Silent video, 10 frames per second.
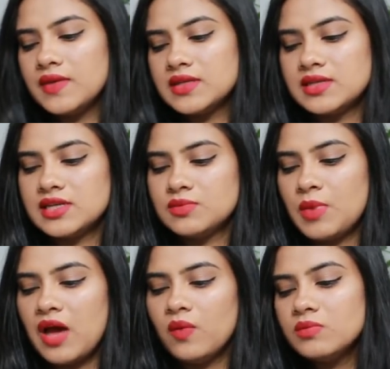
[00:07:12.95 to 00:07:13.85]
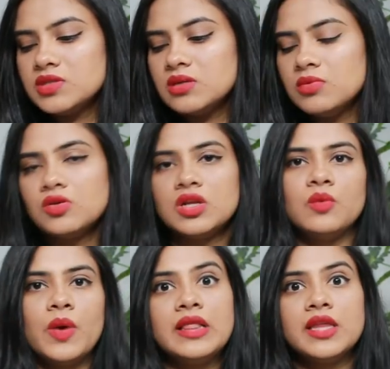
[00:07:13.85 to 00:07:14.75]
This is by Whimsy Beauty.
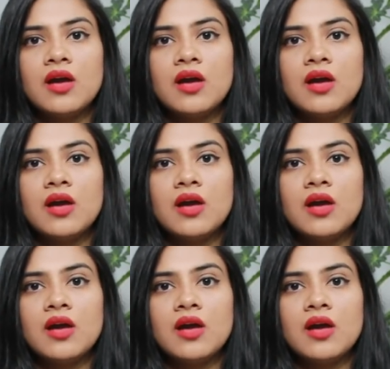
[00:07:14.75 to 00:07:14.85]
Well,